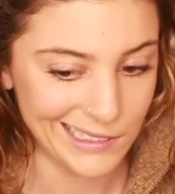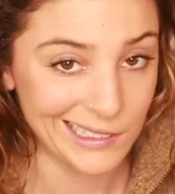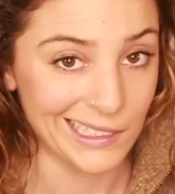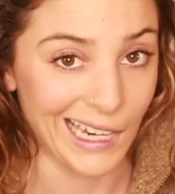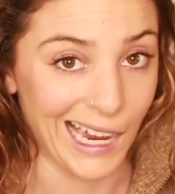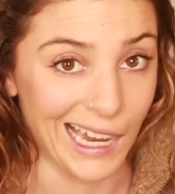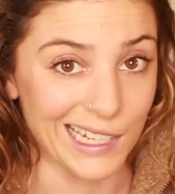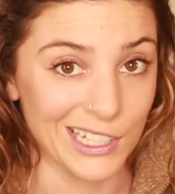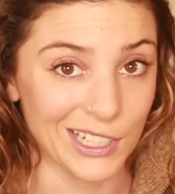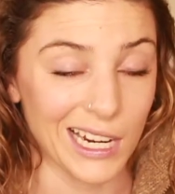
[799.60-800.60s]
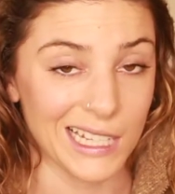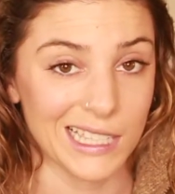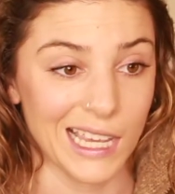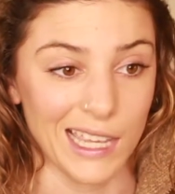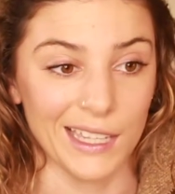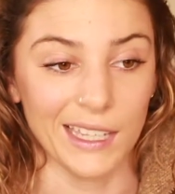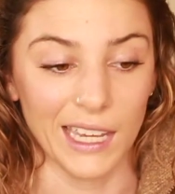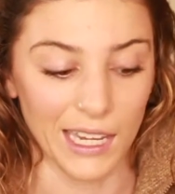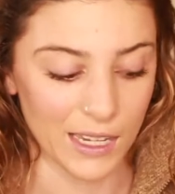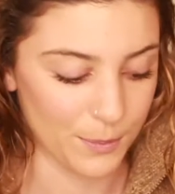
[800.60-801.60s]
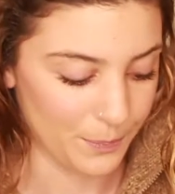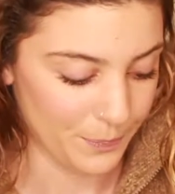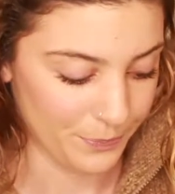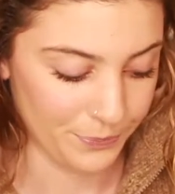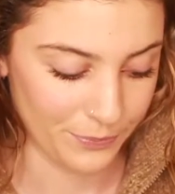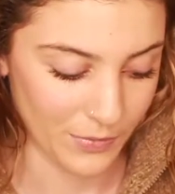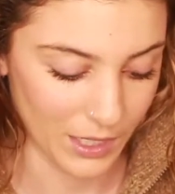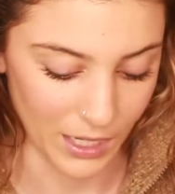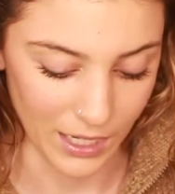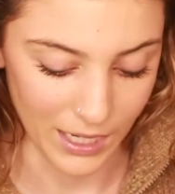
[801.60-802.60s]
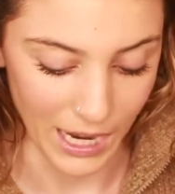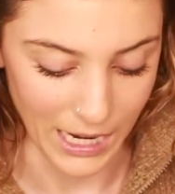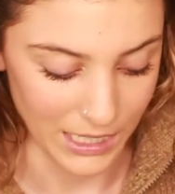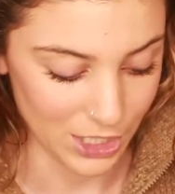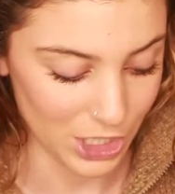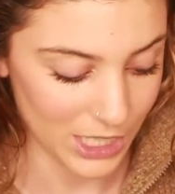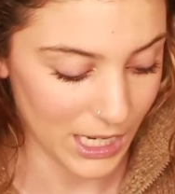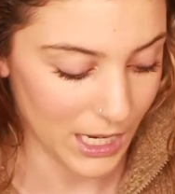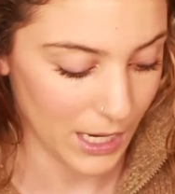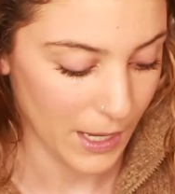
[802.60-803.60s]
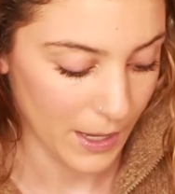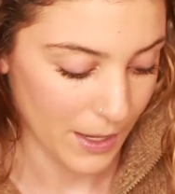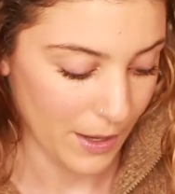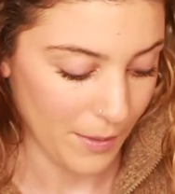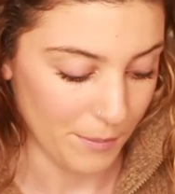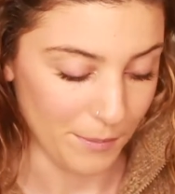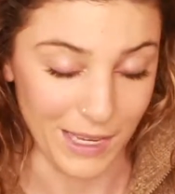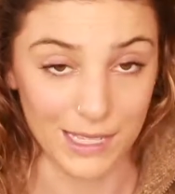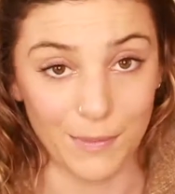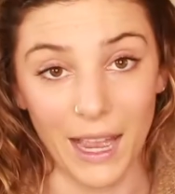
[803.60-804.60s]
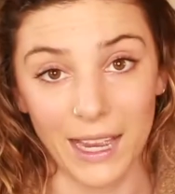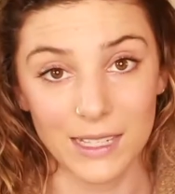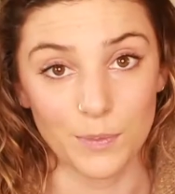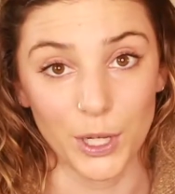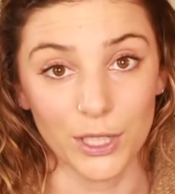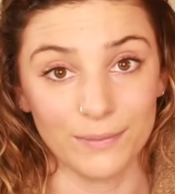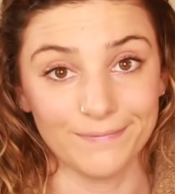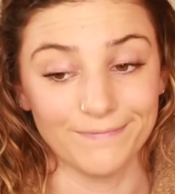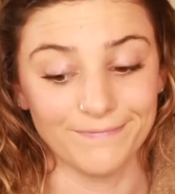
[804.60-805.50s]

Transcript: yeah, I do gotta say that like it kind of just like makes my eyes burn.